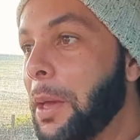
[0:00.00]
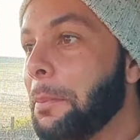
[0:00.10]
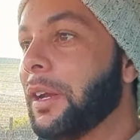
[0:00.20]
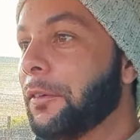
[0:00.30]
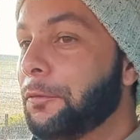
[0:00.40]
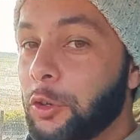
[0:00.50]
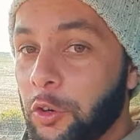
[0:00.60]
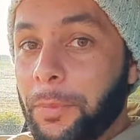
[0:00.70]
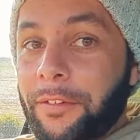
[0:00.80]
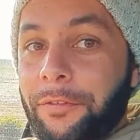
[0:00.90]
but a few
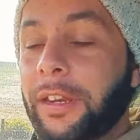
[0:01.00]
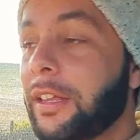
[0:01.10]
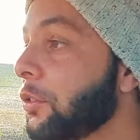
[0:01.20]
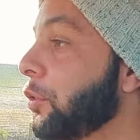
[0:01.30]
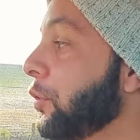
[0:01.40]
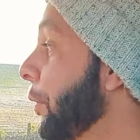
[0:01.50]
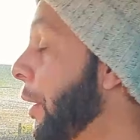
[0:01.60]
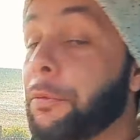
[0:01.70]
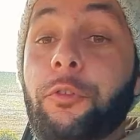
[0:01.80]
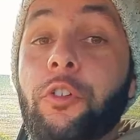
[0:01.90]
of my
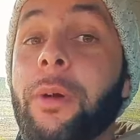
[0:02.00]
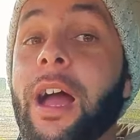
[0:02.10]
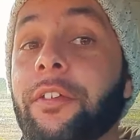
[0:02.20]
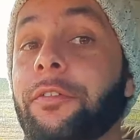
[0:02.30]
other